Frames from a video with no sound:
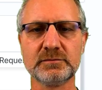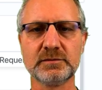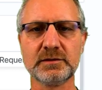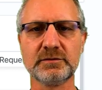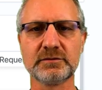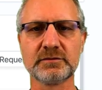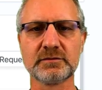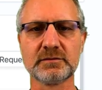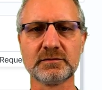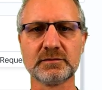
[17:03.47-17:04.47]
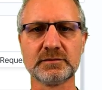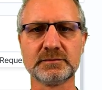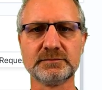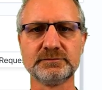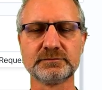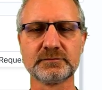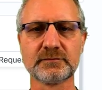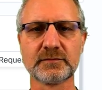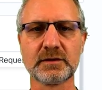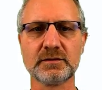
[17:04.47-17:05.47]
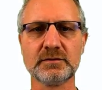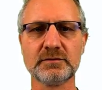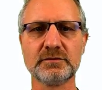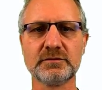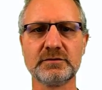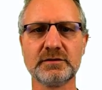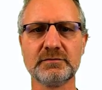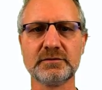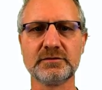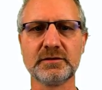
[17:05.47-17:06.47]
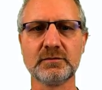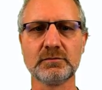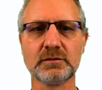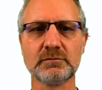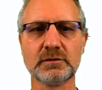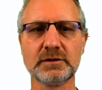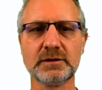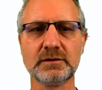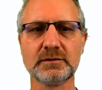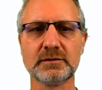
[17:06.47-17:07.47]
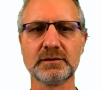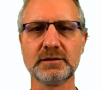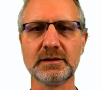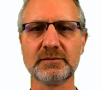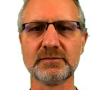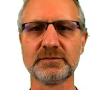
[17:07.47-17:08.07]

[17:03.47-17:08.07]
once, just to see if it's still running. Yeah.